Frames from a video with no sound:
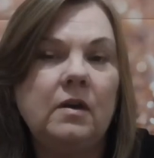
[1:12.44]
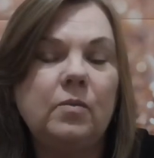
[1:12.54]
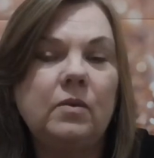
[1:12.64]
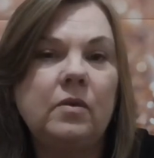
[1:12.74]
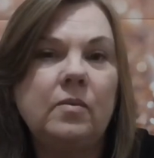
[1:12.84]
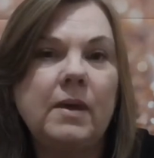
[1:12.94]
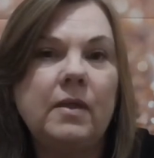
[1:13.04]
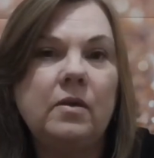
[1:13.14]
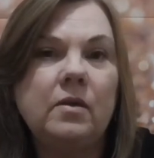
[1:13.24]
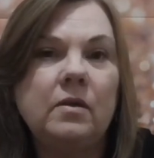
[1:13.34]
It was her
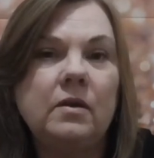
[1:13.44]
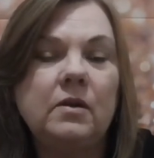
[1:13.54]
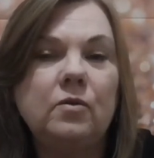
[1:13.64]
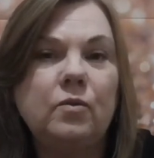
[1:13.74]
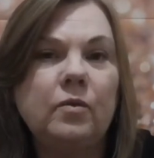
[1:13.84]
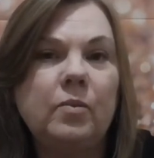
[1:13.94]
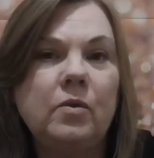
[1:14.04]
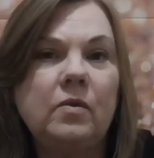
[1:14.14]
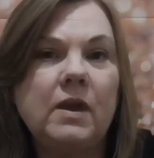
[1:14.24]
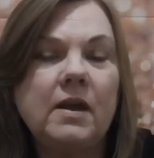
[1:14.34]
mother-in-law's
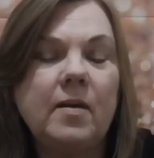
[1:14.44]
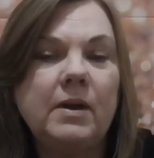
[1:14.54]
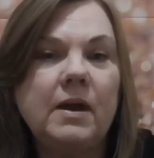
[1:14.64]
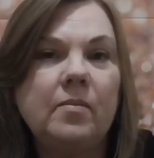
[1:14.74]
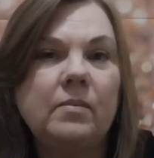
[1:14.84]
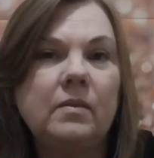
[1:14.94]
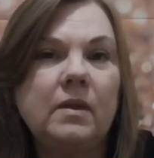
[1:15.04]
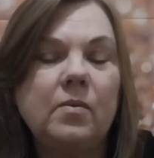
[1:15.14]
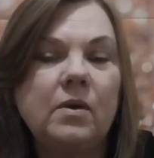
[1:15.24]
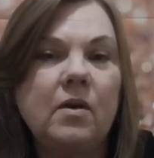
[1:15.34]
birthday coming up
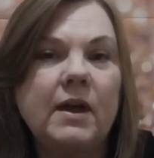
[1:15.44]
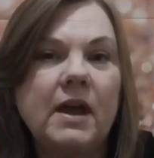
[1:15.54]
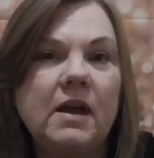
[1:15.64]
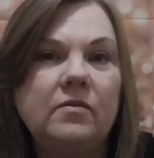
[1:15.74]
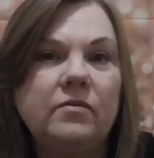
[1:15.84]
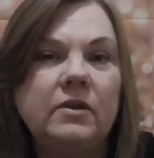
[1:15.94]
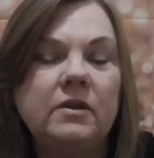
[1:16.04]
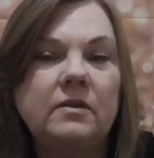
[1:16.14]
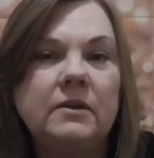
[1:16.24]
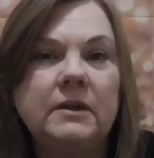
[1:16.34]
and they were going out
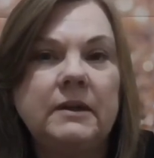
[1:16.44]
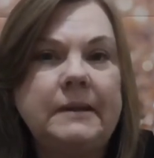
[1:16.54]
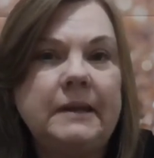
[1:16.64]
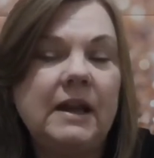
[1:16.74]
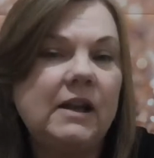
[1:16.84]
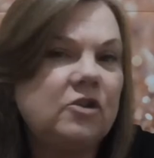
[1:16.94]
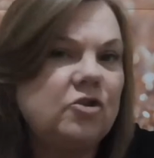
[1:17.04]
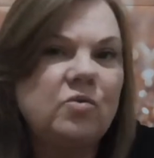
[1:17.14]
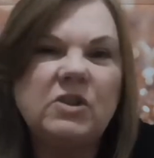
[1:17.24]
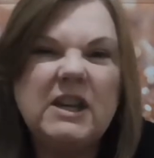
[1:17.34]
for
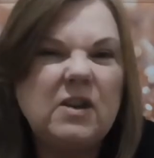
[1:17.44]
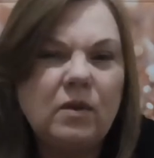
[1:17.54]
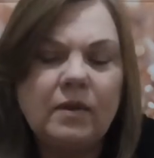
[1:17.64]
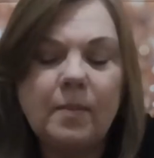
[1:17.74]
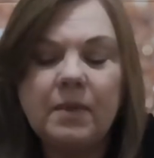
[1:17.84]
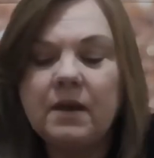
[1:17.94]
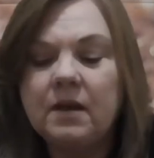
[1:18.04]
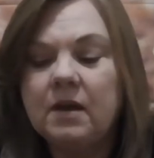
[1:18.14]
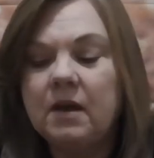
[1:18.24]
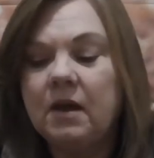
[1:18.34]
lunch or tea or
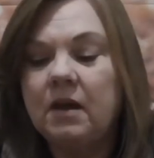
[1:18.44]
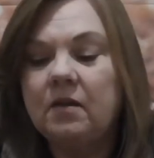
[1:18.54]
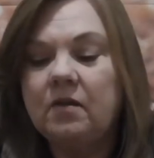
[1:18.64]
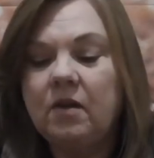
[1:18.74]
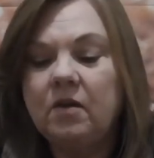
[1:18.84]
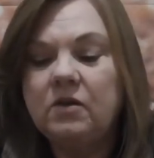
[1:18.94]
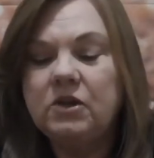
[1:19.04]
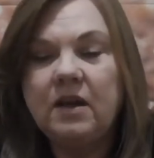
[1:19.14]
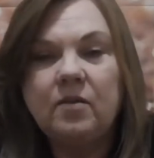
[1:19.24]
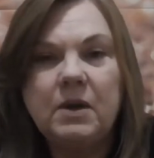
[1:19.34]
something, so
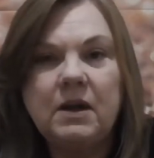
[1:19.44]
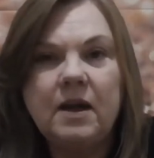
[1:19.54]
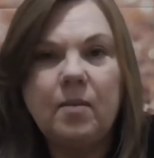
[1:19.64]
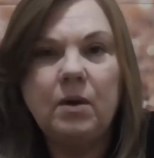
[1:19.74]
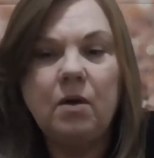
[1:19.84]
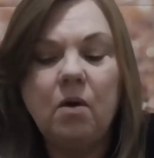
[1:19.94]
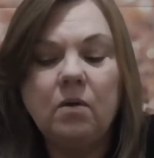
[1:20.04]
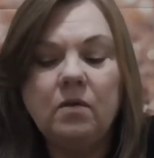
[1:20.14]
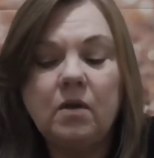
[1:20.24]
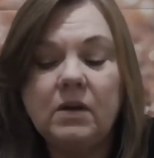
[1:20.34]
she asked me to come
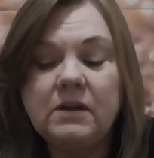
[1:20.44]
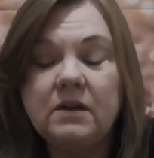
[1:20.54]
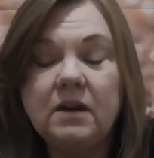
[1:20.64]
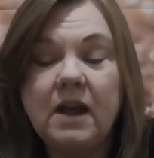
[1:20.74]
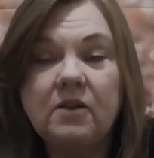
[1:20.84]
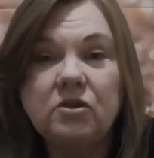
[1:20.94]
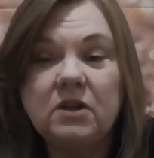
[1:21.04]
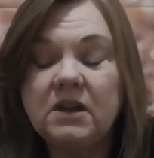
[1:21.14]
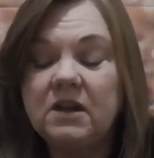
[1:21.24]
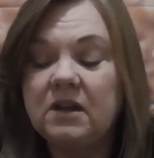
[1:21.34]
along. So I didn't
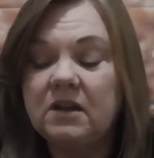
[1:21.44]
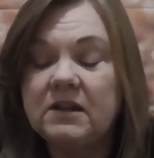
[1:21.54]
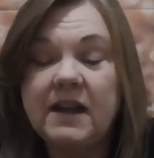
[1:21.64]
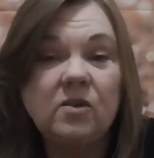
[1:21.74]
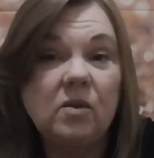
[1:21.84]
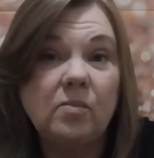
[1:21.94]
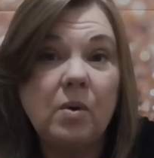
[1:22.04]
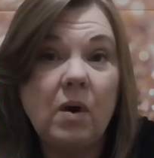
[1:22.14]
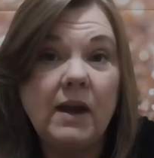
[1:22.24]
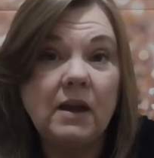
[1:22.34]
actually intend on
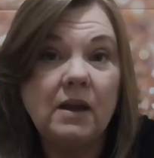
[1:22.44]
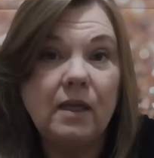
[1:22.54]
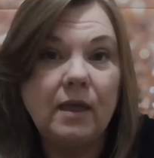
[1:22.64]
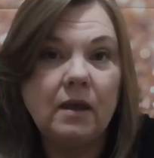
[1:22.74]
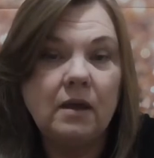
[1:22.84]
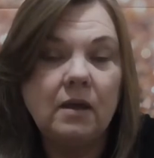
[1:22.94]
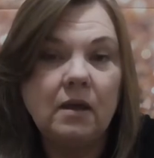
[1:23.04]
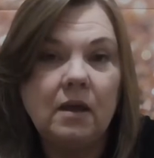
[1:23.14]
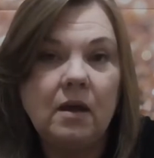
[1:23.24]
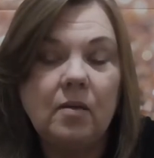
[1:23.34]
buying anything,
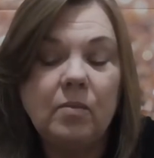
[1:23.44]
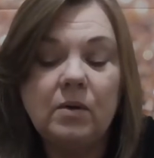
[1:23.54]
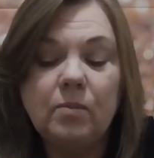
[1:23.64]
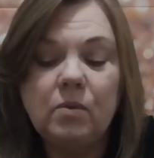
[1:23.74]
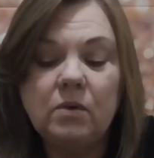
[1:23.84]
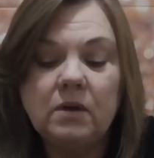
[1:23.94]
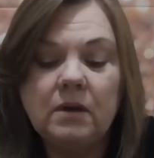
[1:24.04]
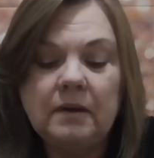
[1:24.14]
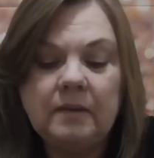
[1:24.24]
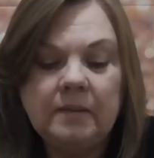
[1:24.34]
but I bought
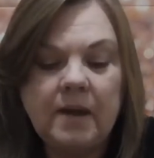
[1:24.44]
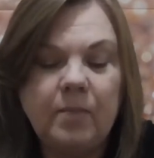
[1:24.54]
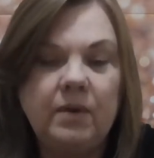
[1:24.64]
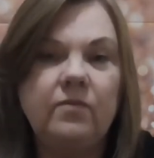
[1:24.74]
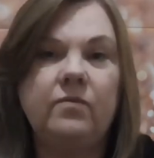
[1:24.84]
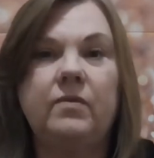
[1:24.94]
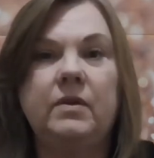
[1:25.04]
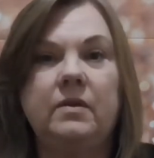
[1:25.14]
a couple of